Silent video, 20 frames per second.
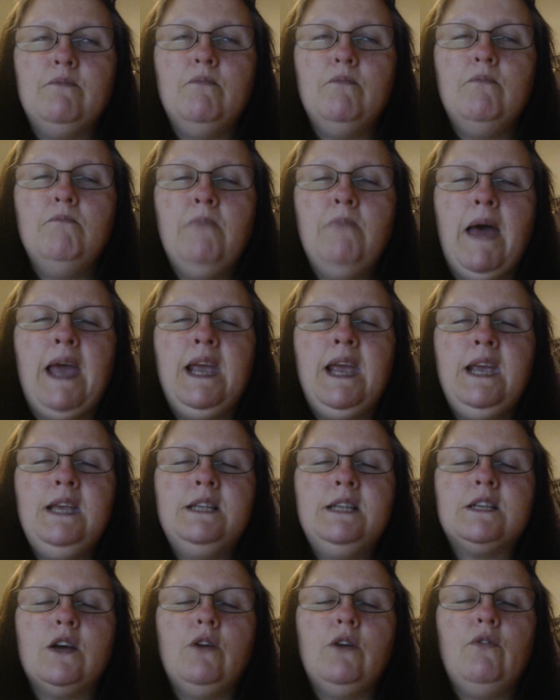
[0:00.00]

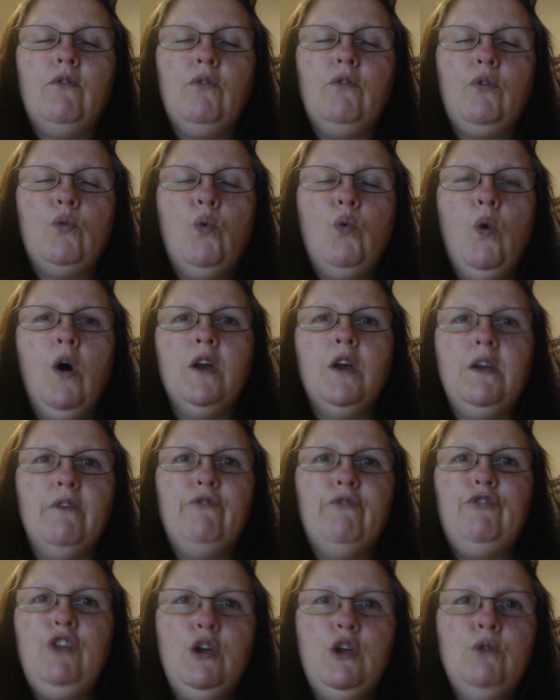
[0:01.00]
made quite a
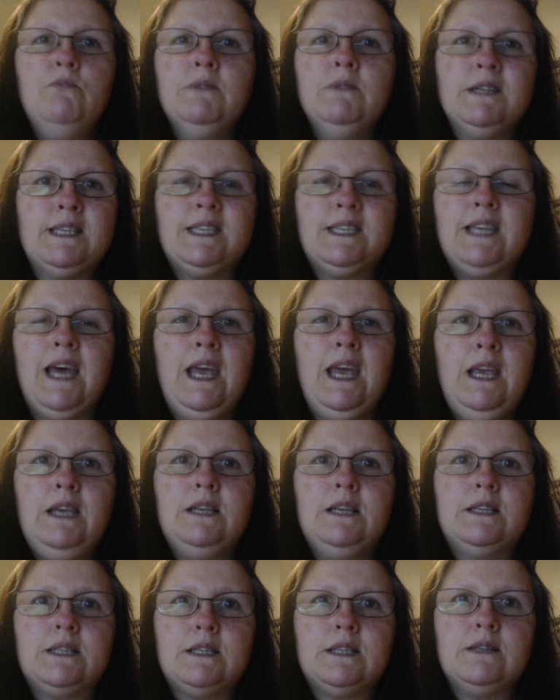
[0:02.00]
few
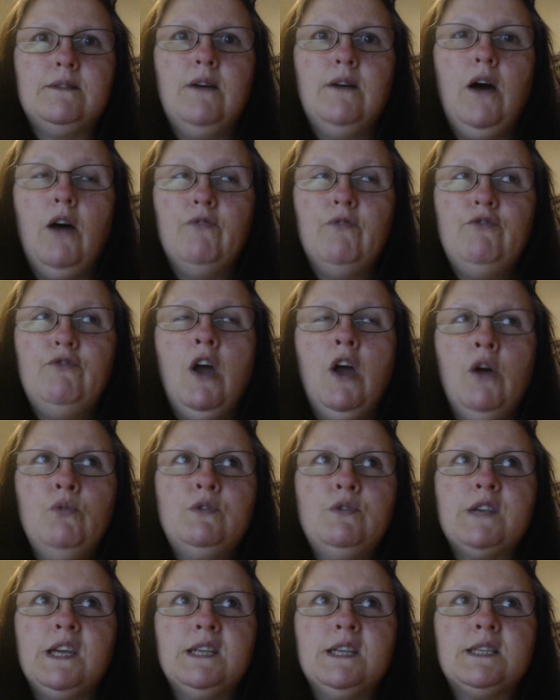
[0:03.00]
mistakes, I've
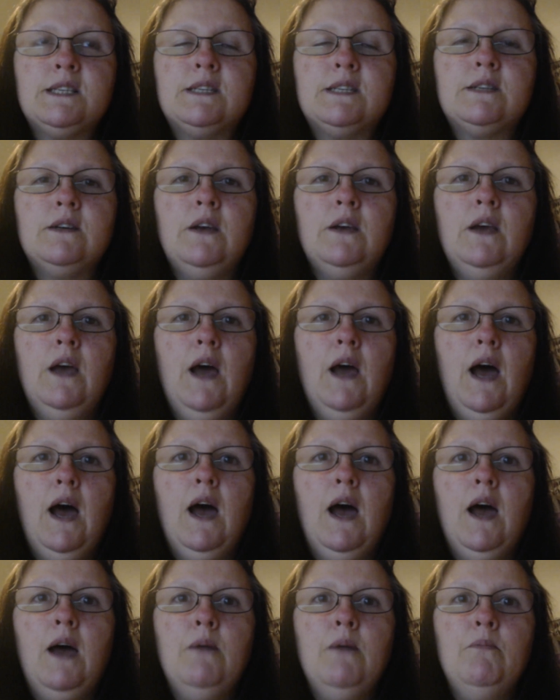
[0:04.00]
noticed,
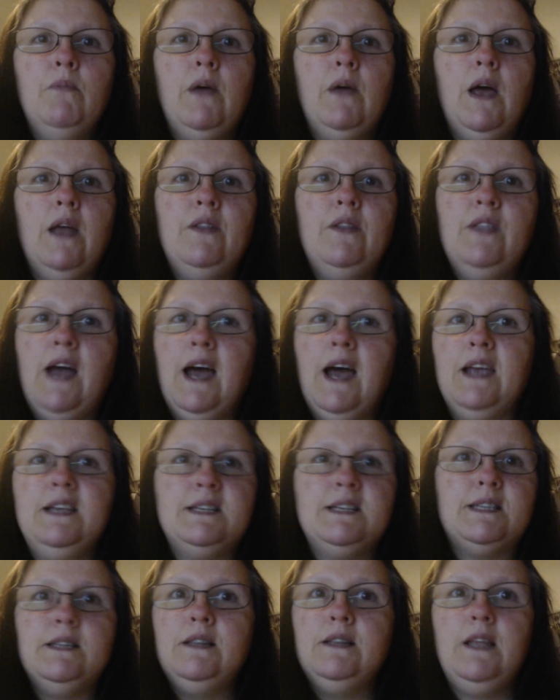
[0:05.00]
and that
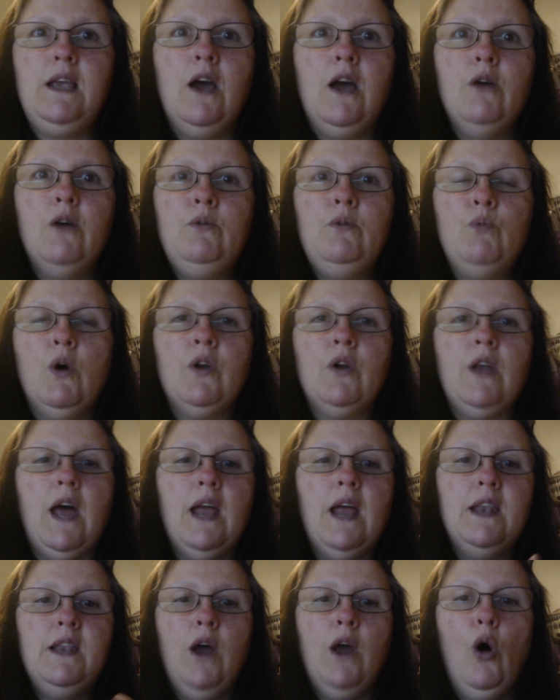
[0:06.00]
isn't the only one.
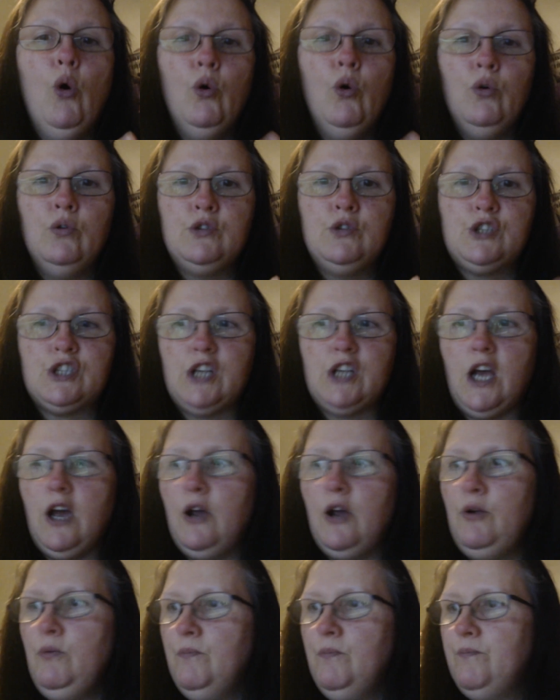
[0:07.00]
And
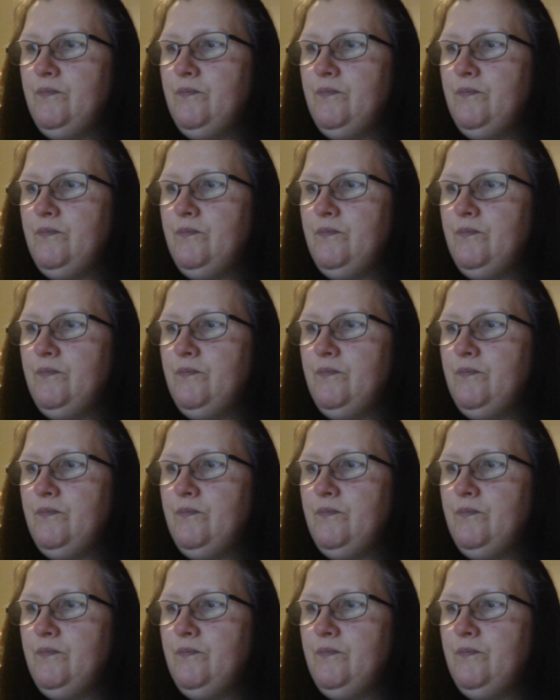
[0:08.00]
also,